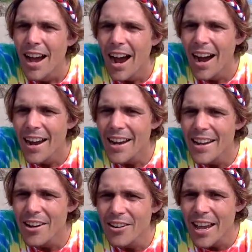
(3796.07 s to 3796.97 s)

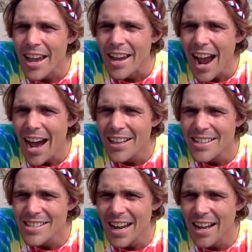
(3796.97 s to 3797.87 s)
Hi, okay.
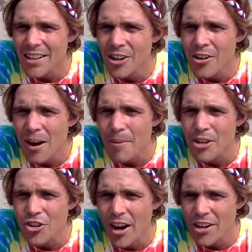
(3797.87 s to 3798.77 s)
Alice Callow. I'm going
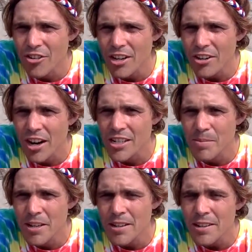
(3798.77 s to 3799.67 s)
to try and greet your
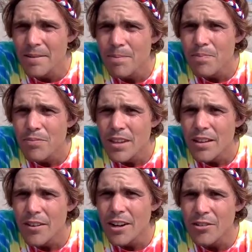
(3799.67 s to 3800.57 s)
husband,
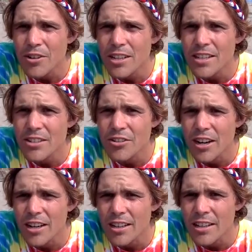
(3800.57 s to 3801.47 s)
if I can read this
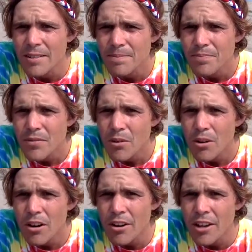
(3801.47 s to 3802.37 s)
correctly.
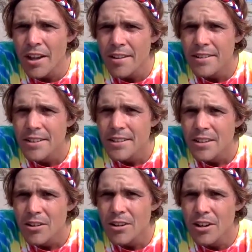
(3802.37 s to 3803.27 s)
Where are you?
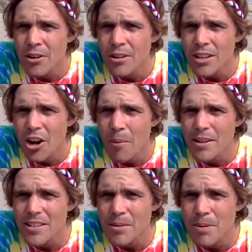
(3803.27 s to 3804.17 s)
Oh no, the
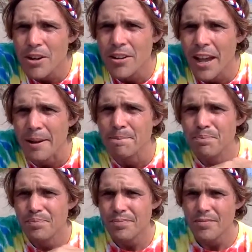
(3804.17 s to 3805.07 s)
comment disappeared. Okay.
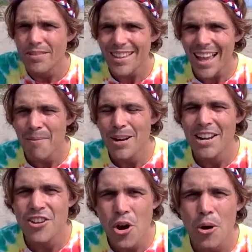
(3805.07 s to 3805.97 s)
But
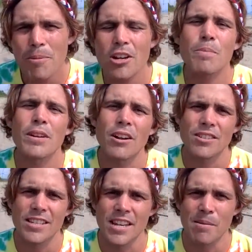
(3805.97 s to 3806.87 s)
I know I'm going to
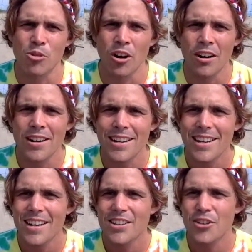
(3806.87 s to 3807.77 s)
pronounce his name wrong,
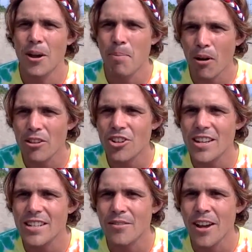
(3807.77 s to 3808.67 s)
so I
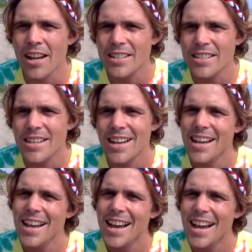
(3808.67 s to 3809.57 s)
apologize in advance.
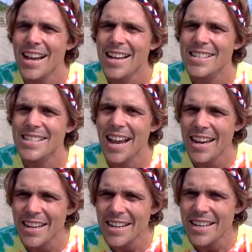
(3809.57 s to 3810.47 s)

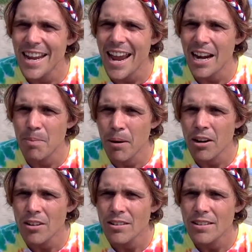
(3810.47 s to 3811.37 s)
Saeed
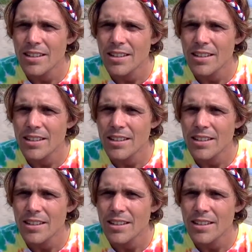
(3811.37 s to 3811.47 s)
Iqbal?